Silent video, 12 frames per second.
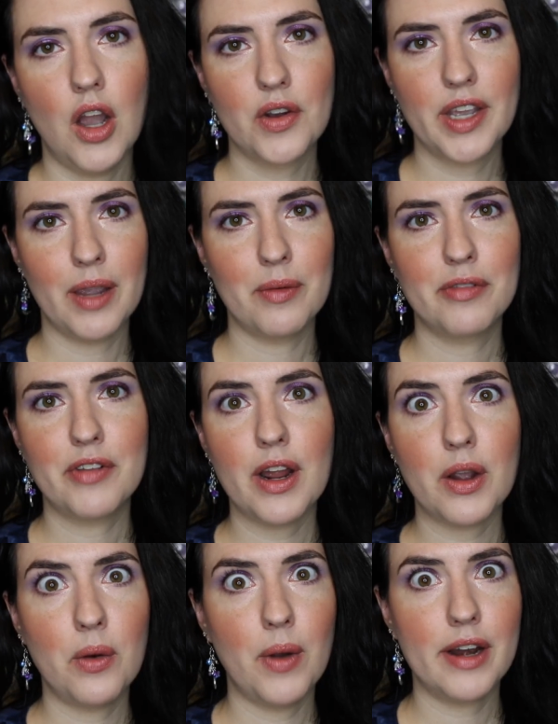Okay, we've
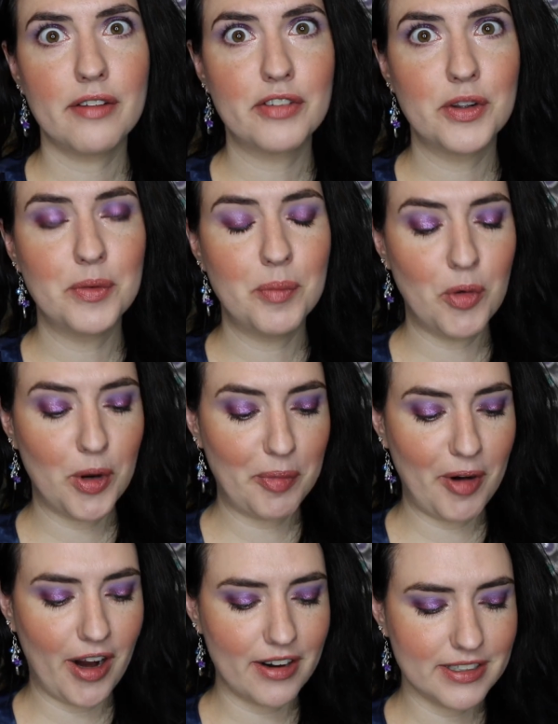got quite a few more
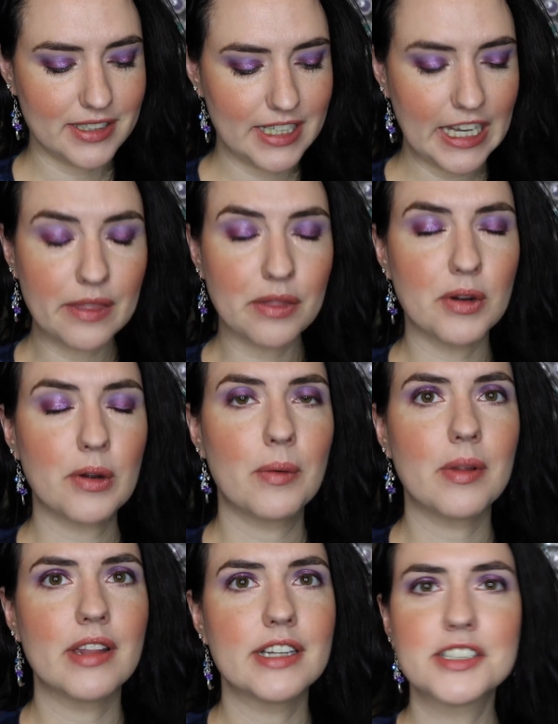products to get
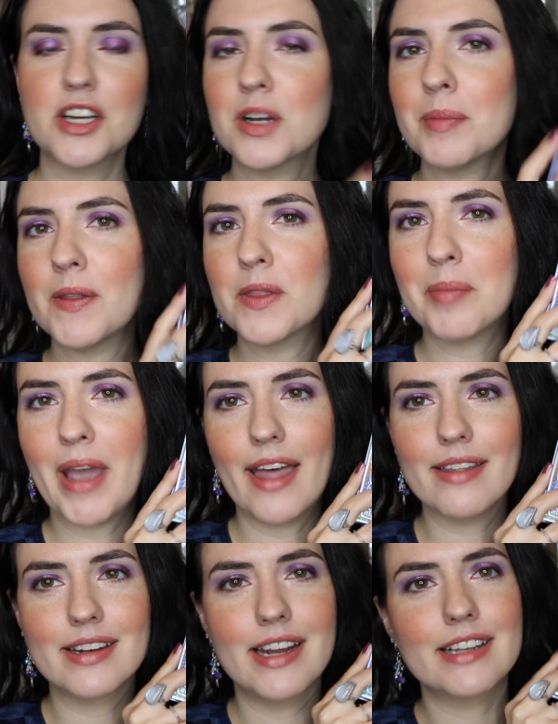through. Let's talk about the
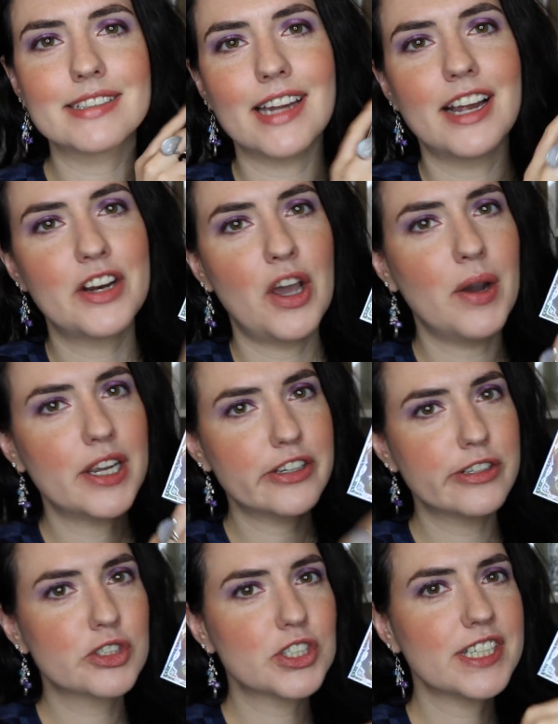palette next. I know I
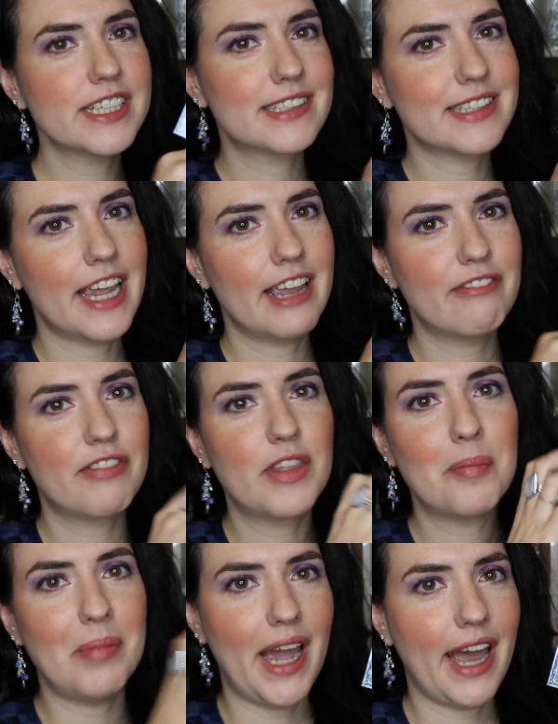usually save
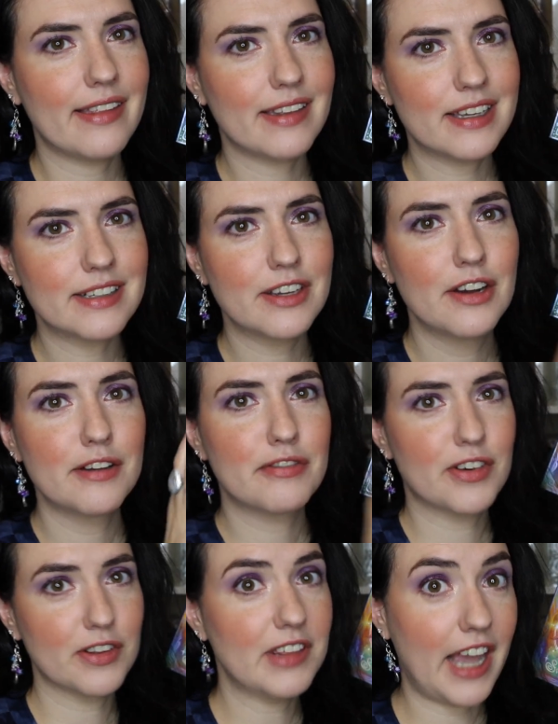the palette
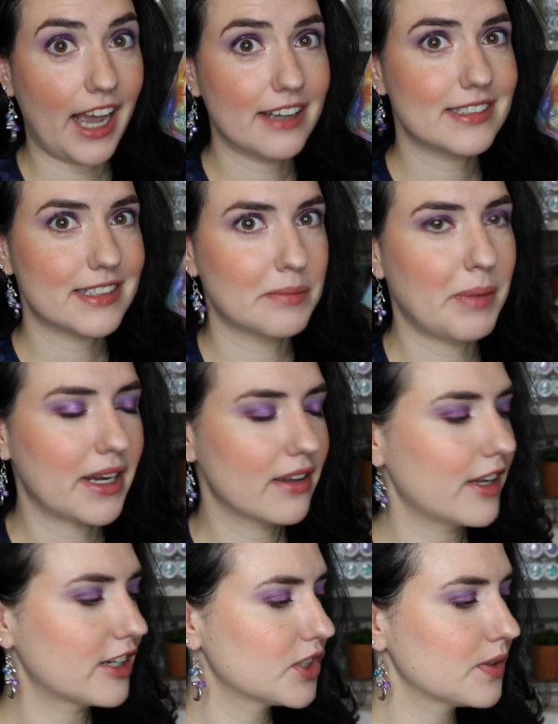for last in my
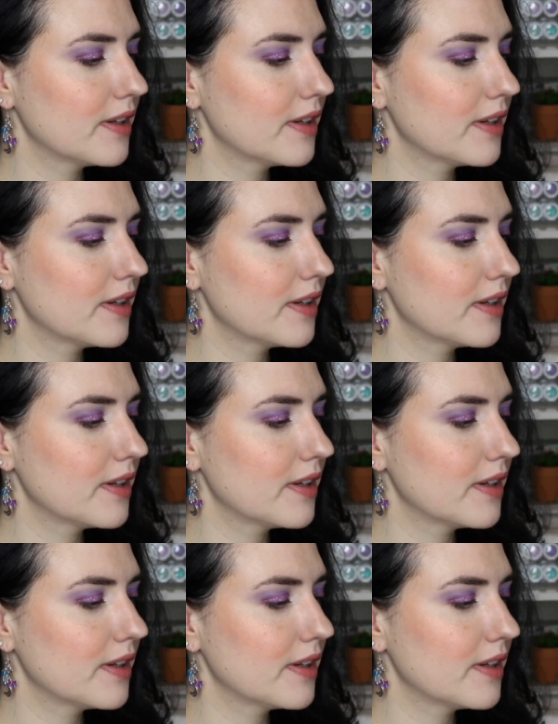collection